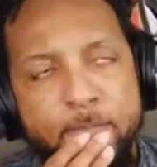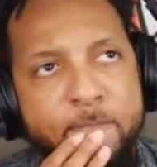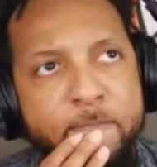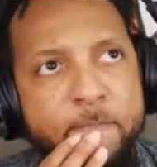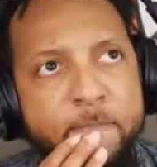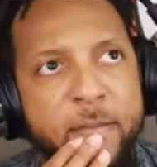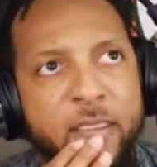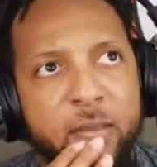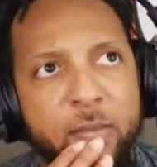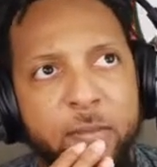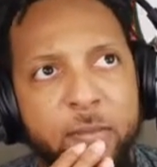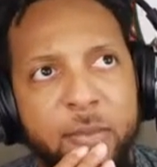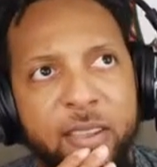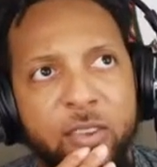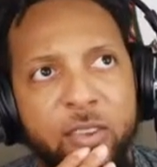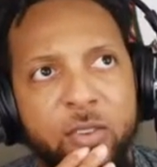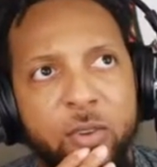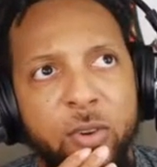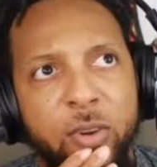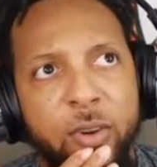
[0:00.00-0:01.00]
Make
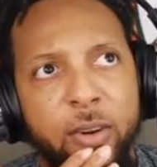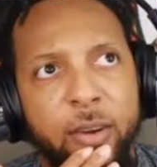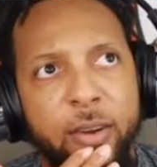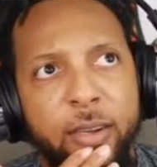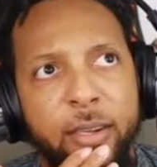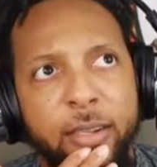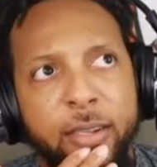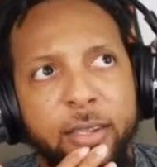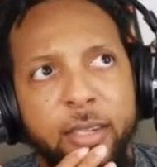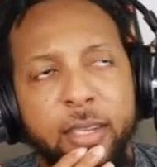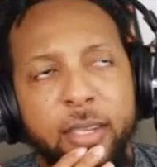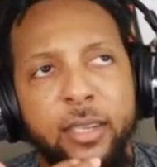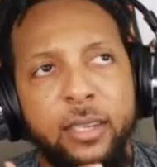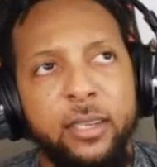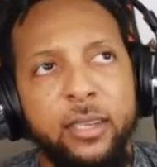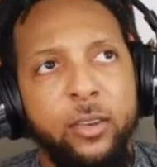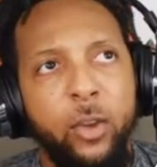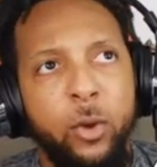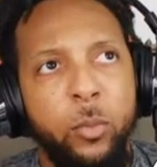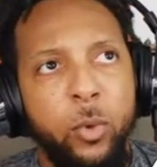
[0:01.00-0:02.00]
sure.
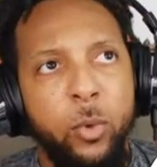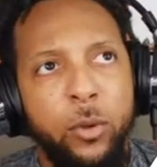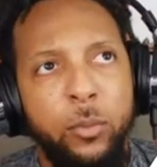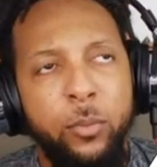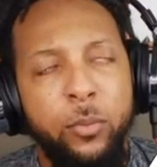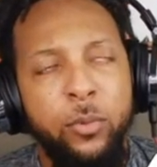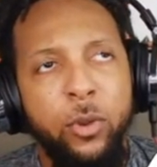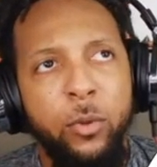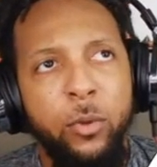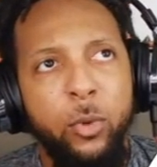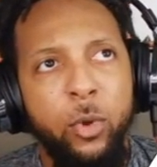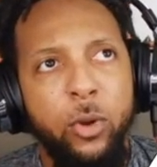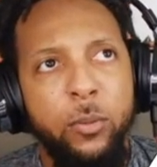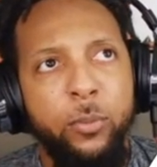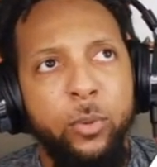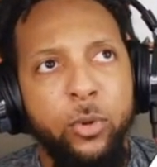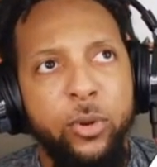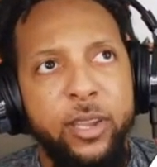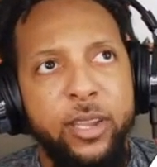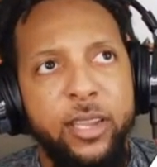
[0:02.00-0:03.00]
No more
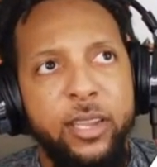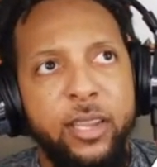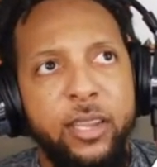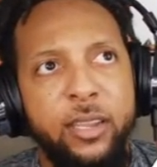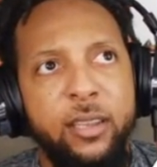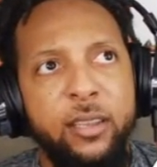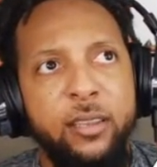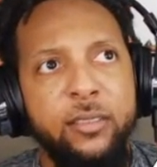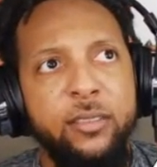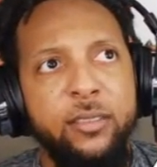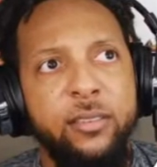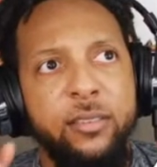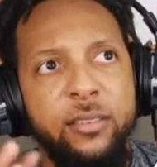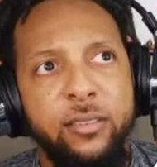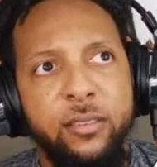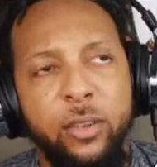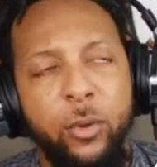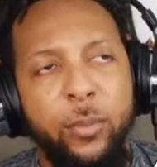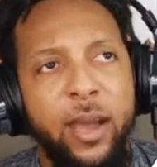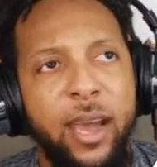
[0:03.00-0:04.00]
Breeze.
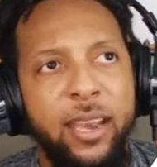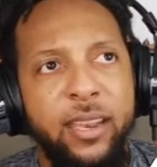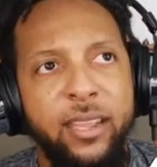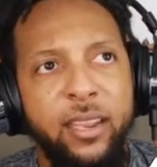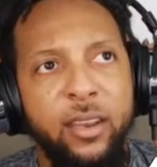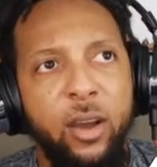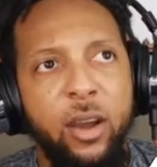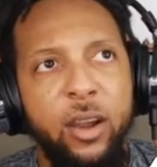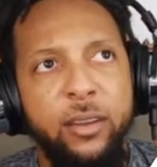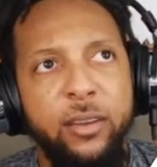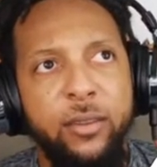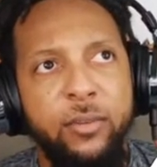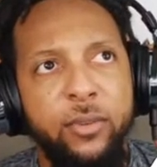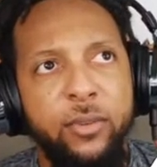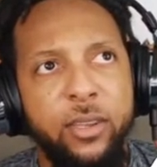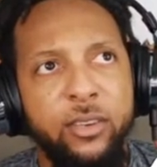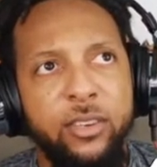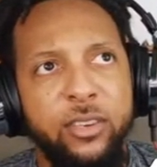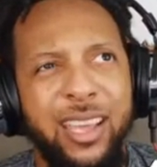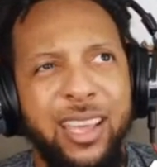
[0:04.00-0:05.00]
Nobody in our
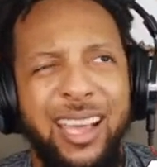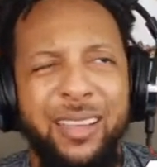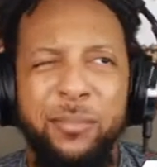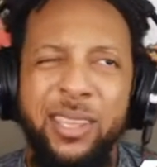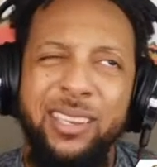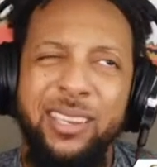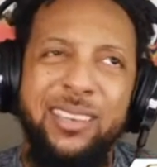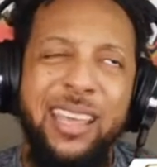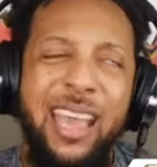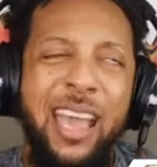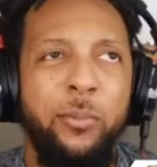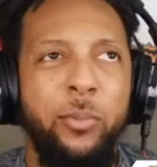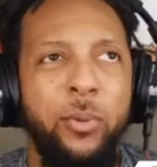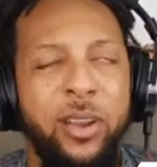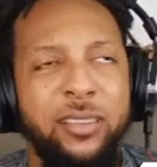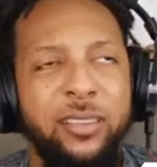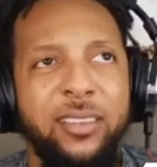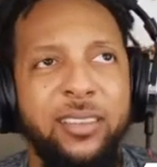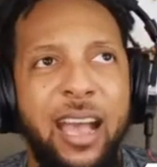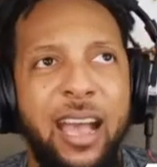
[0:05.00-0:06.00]
division. I mean, Dak
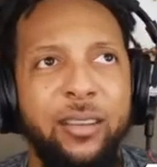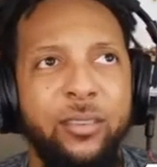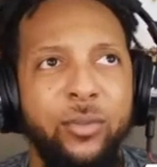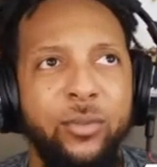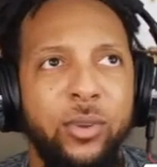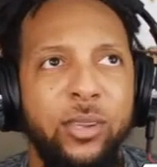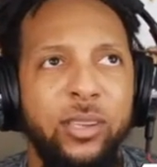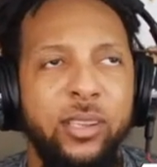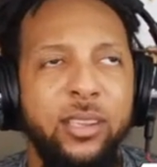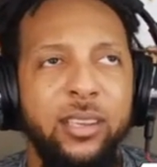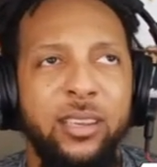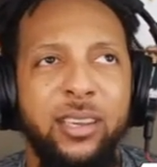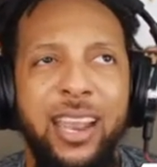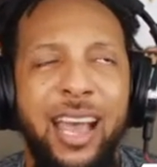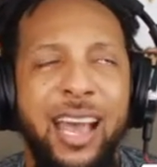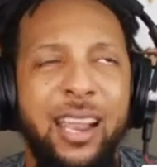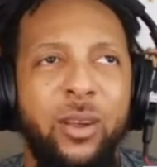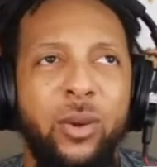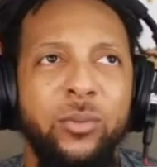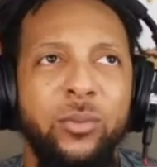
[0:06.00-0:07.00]
Prescott's really good. I
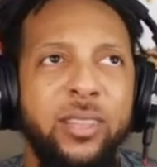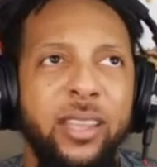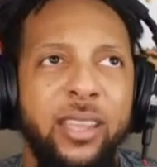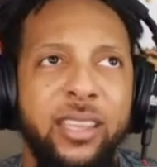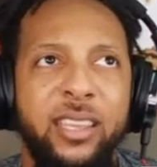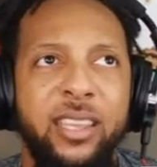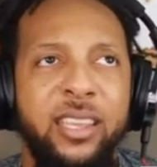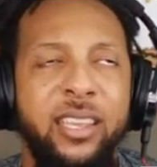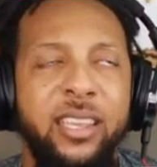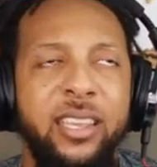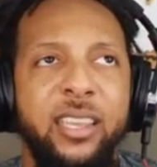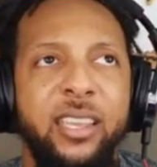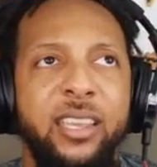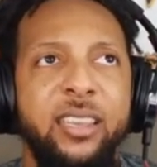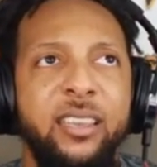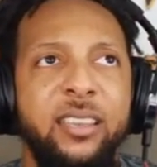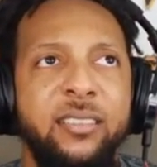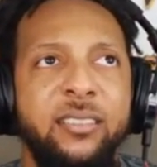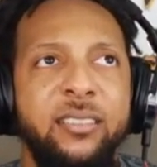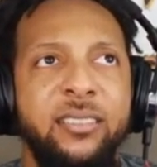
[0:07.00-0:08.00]
don't think he
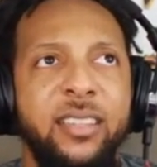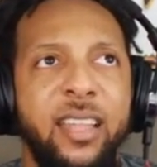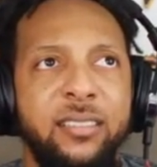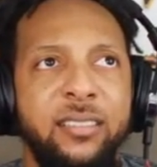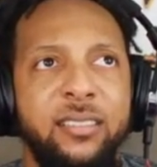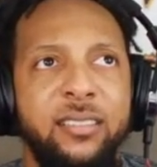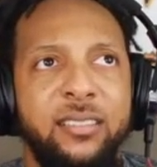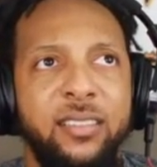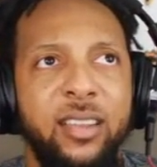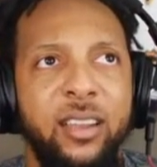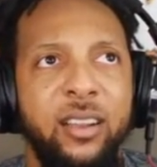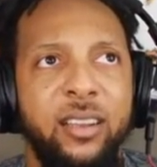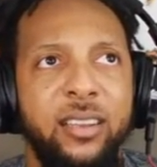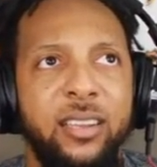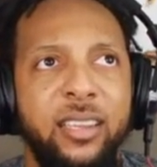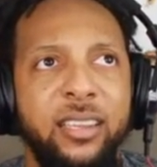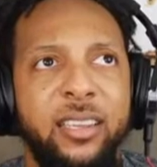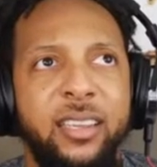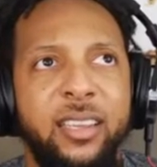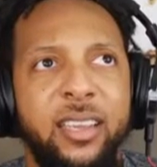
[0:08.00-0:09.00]
is
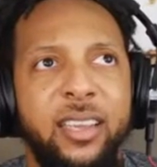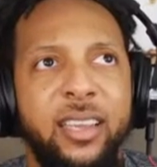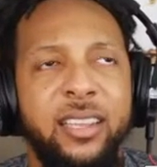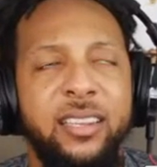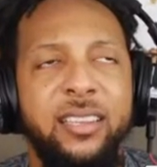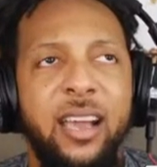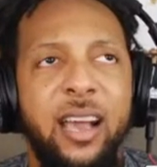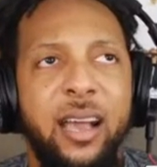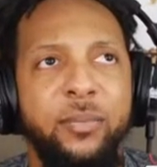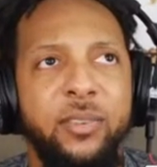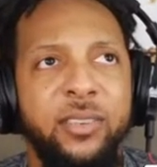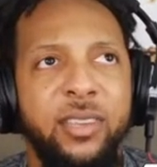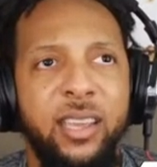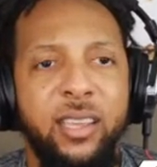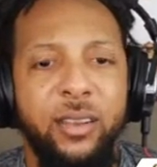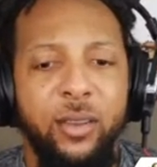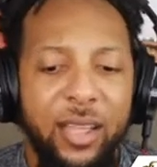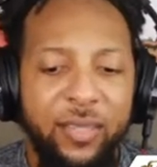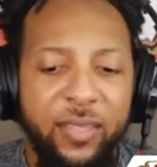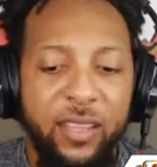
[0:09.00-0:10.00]
necessarily top
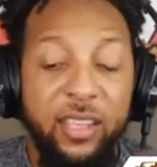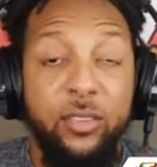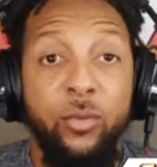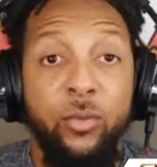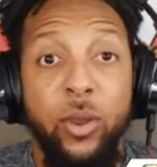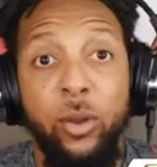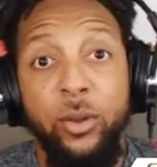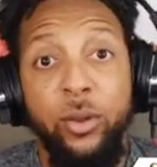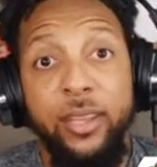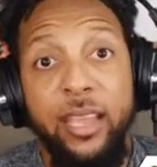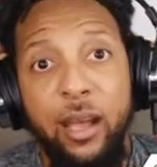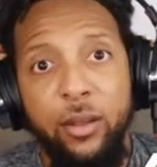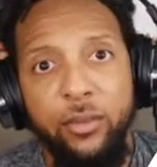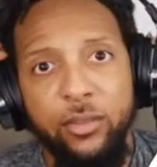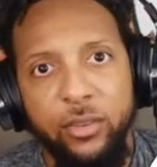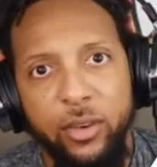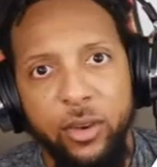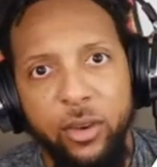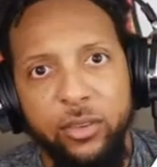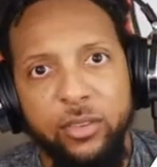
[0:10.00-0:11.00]
10. I think he's right on the
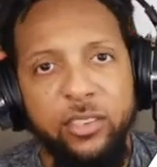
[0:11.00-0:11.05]
outskirts.